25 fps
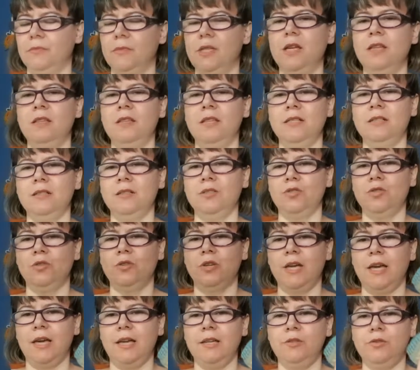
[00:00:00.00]
this is
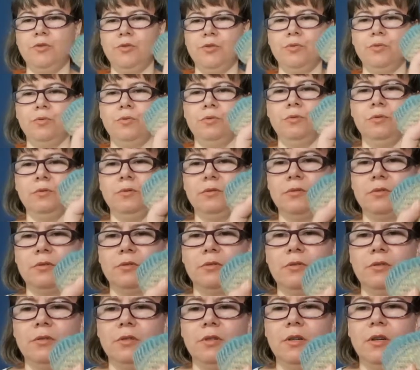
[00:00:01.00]
okay too,
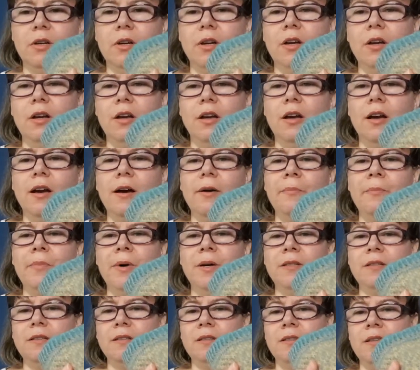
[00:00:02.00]

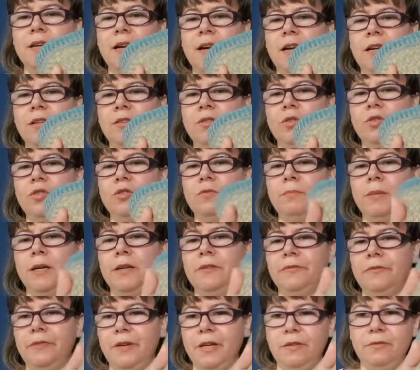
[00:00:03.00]
but they are not
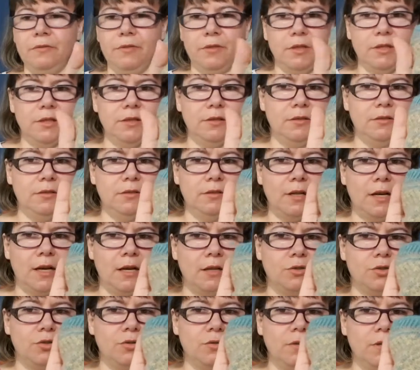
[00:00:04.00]
my favorite
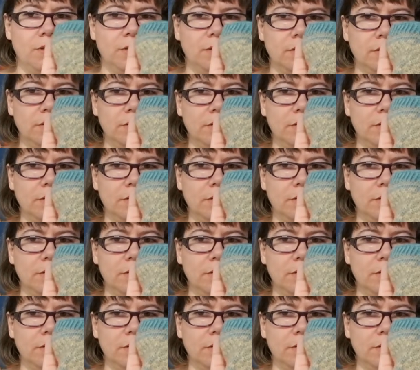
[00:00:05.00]
actually.